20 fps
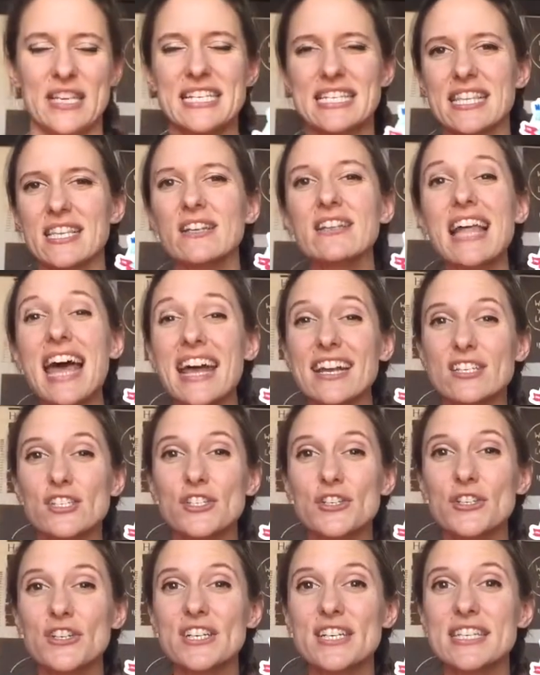these little
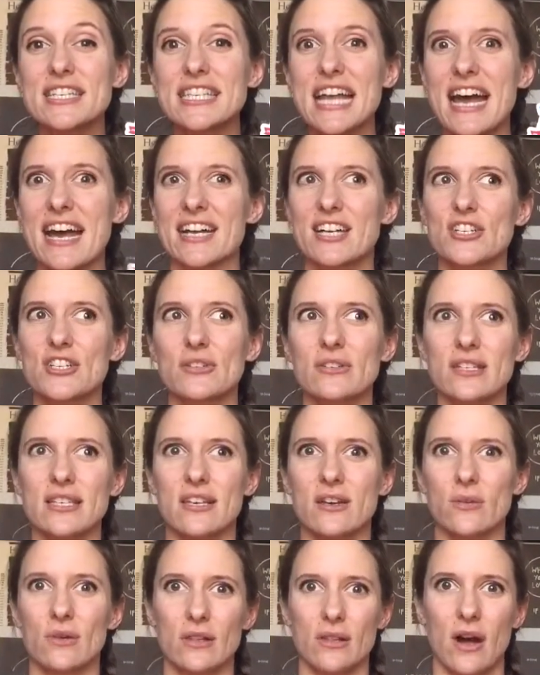extras actually
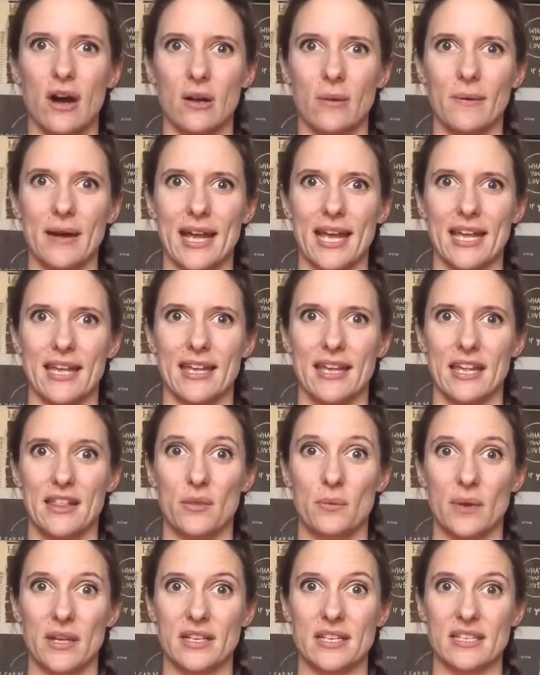go a long way in
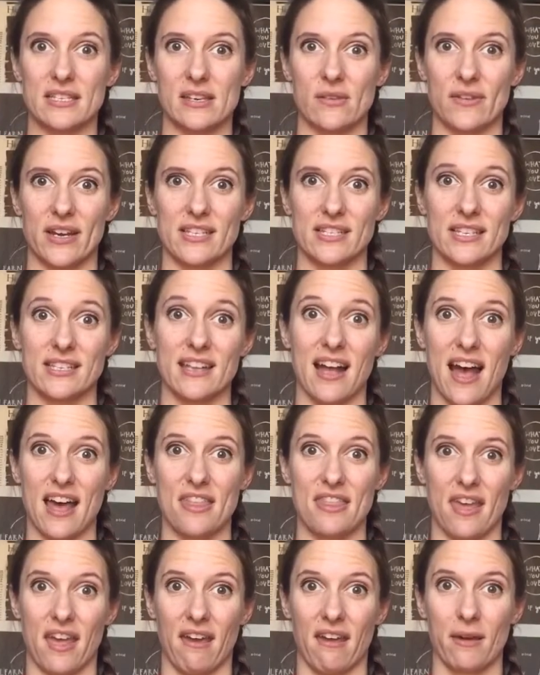the Run Disney races, I
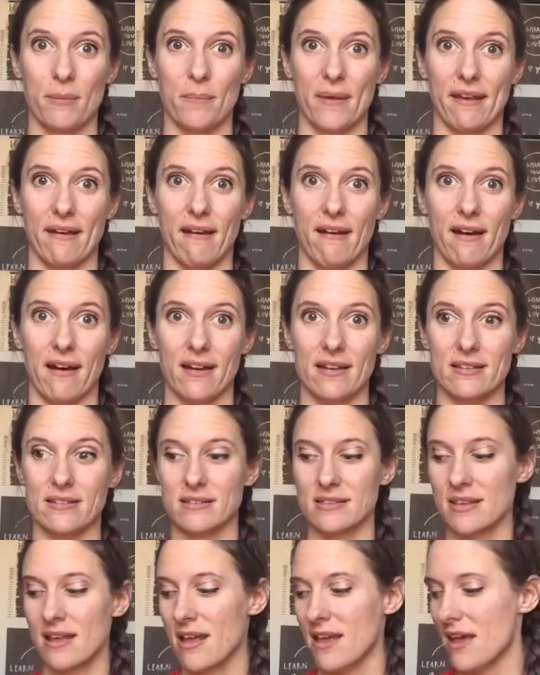think,
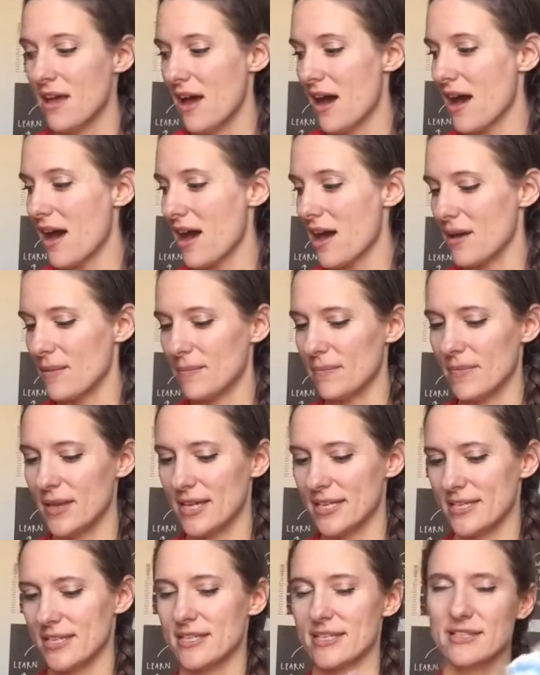because um,
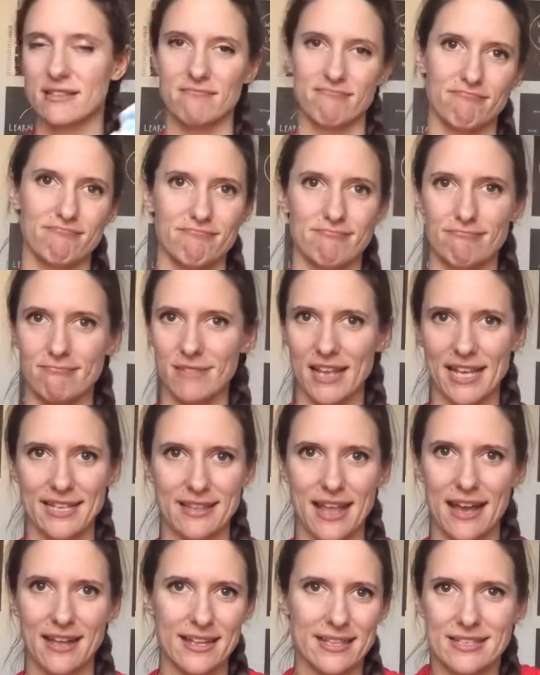it's just,
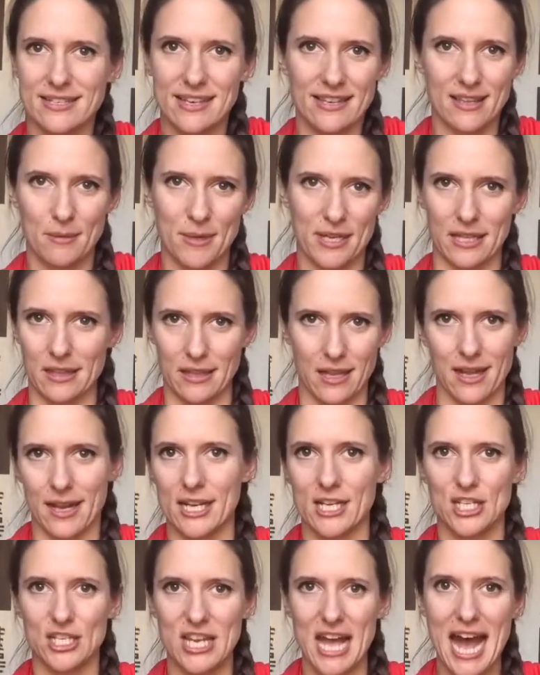it, it's nothing but a
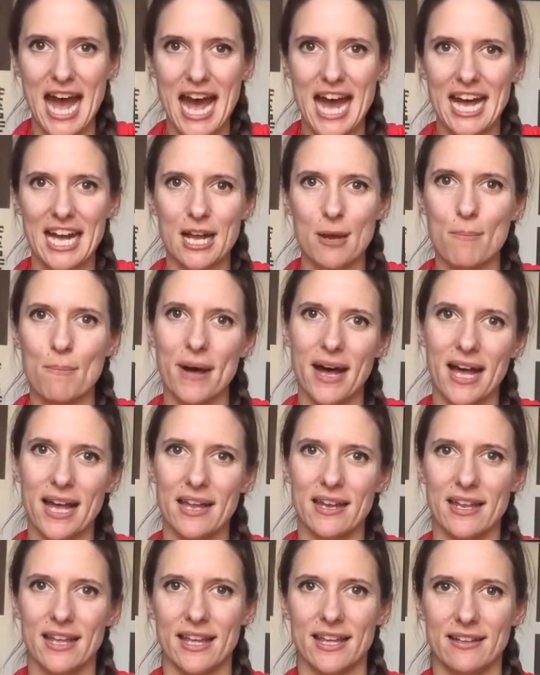luggage tag,
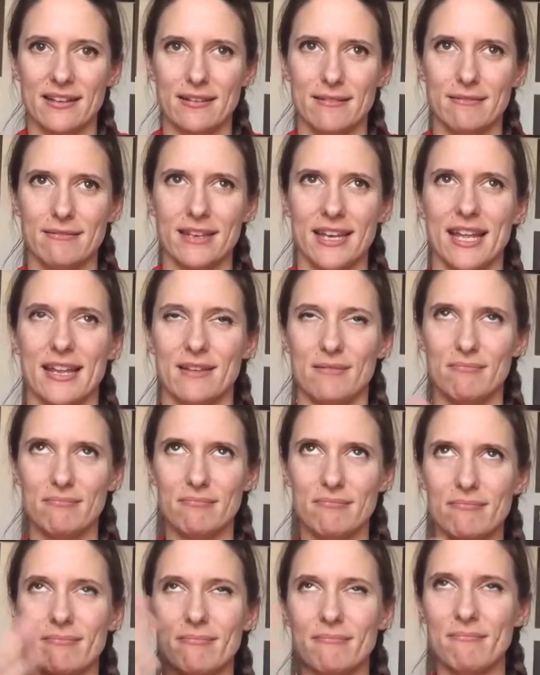but it, it
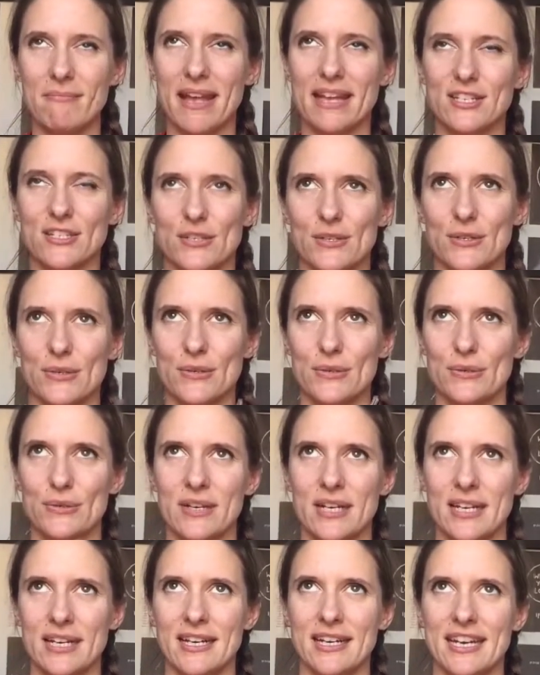makes
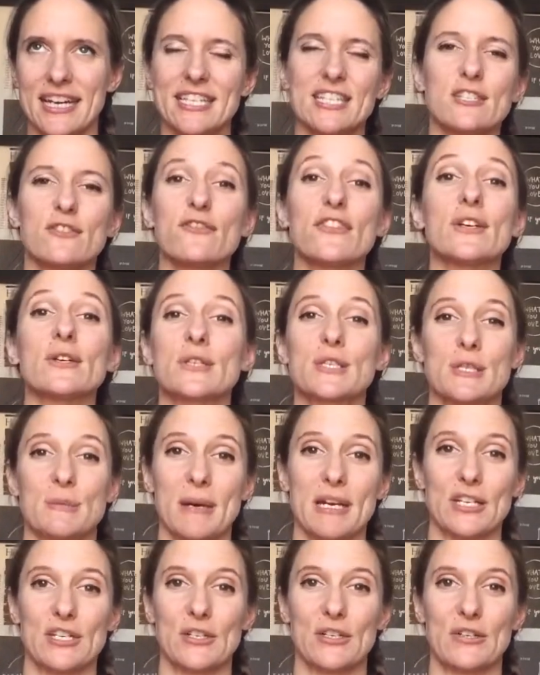you, it just feels
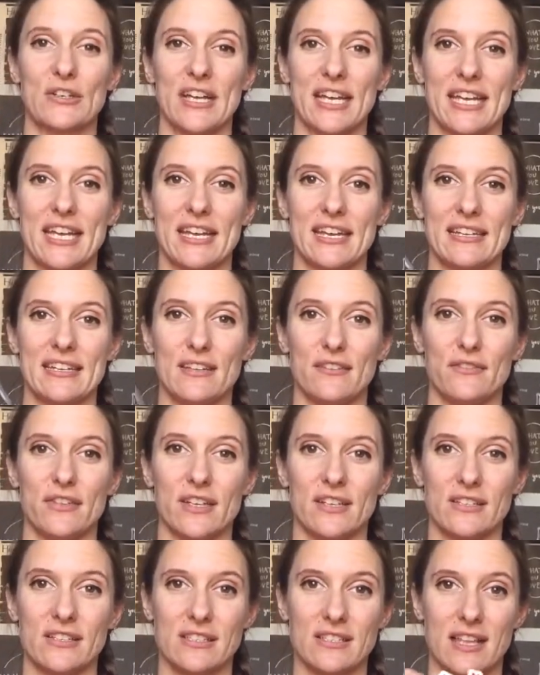special, and it
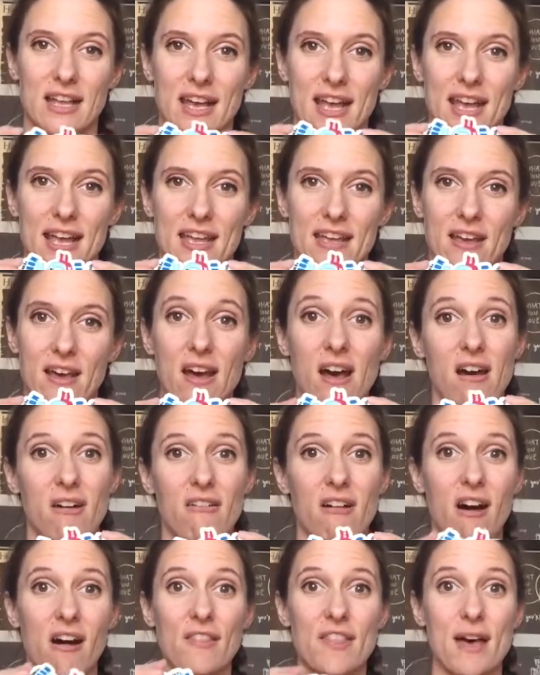feels like,
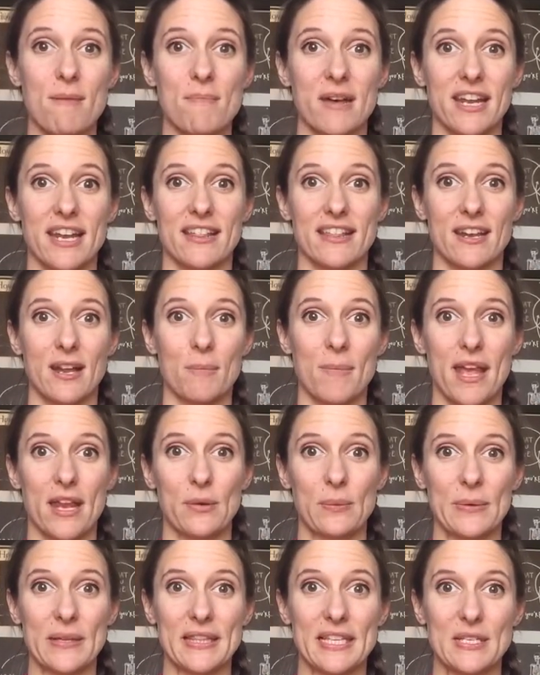oh, all that money that I pay
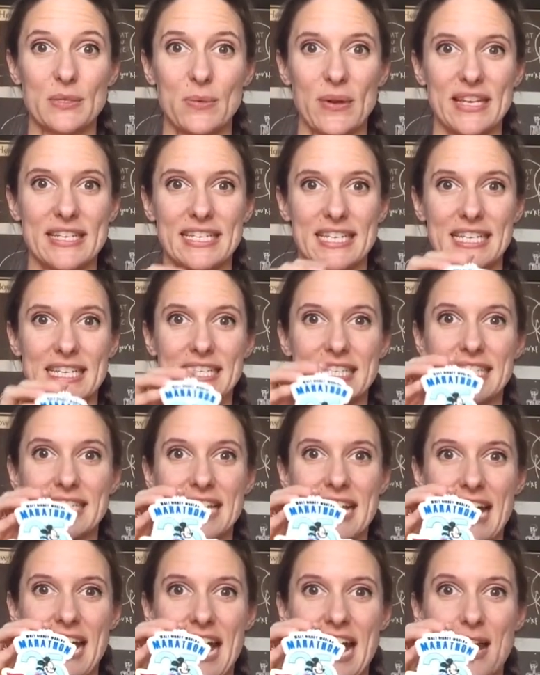to run these
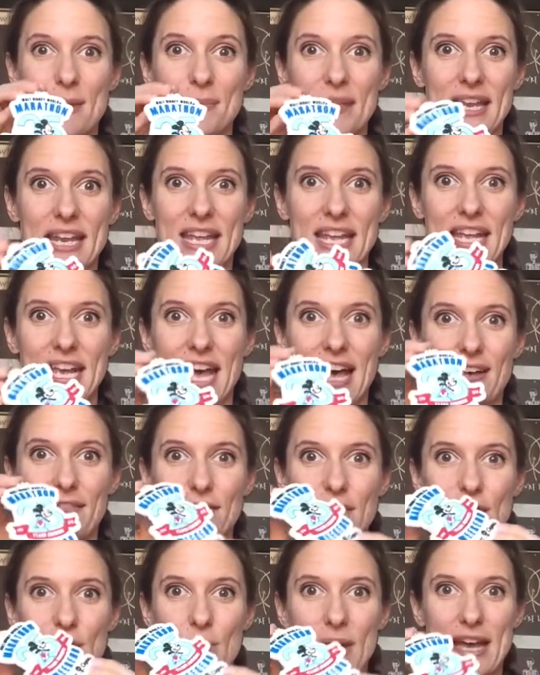races, I'm getting a
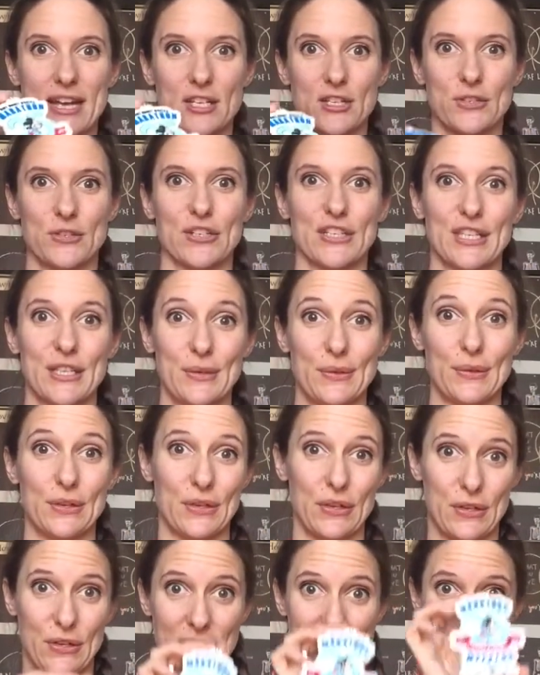few extra little
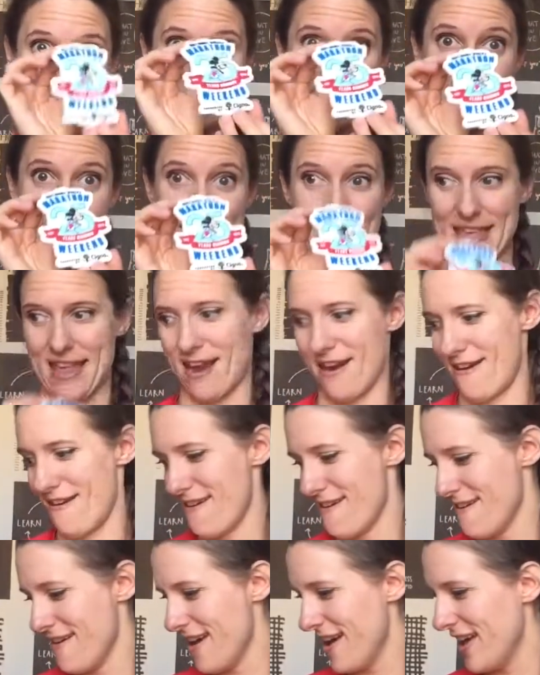goodies
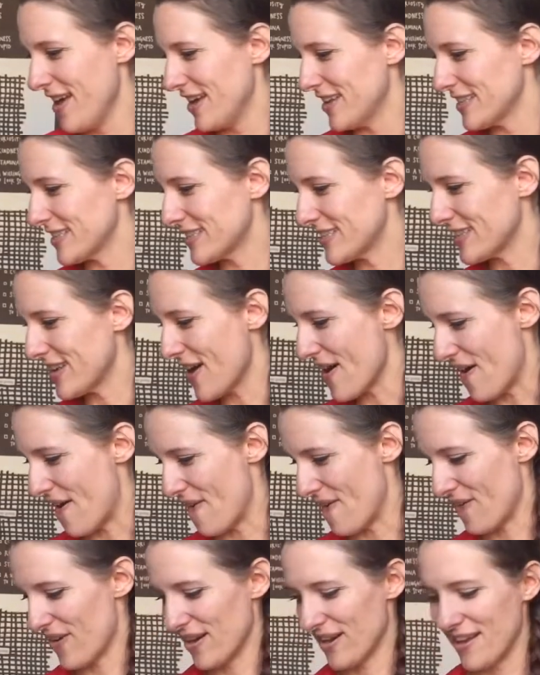there.
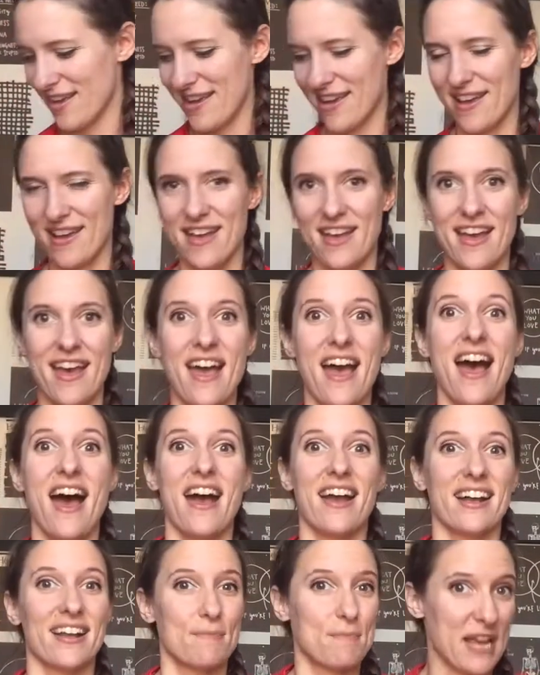So
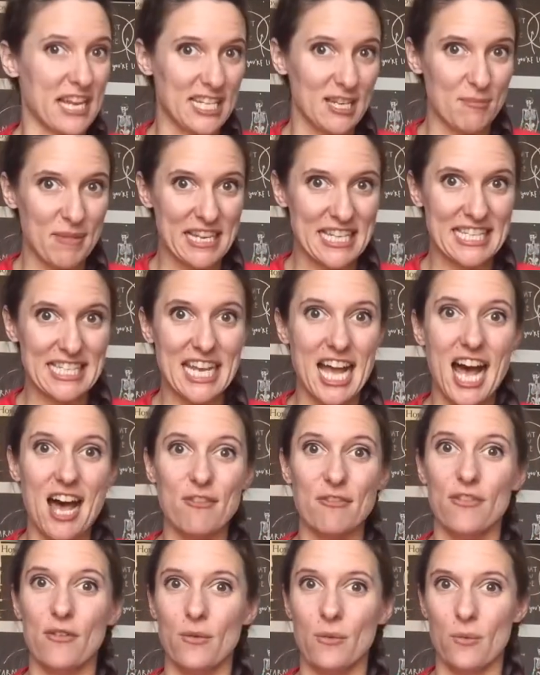picked up my
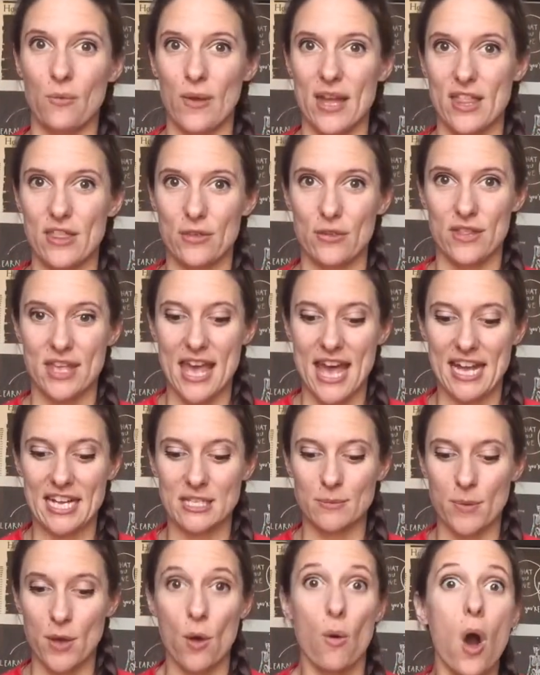stuff, went through the
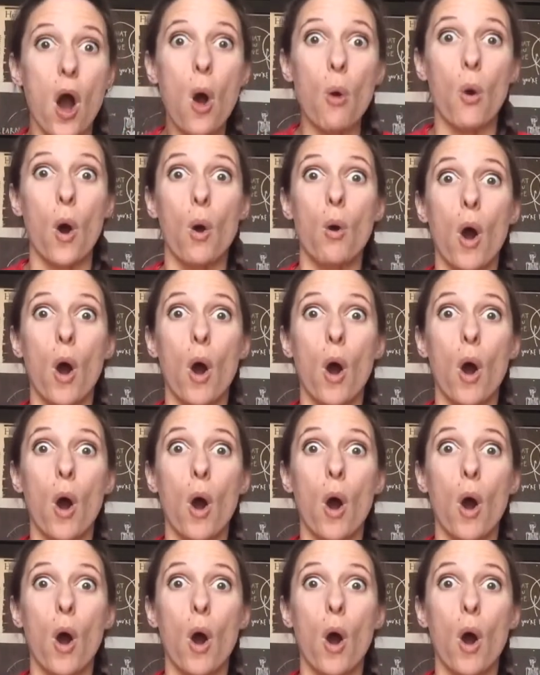expo. Oh,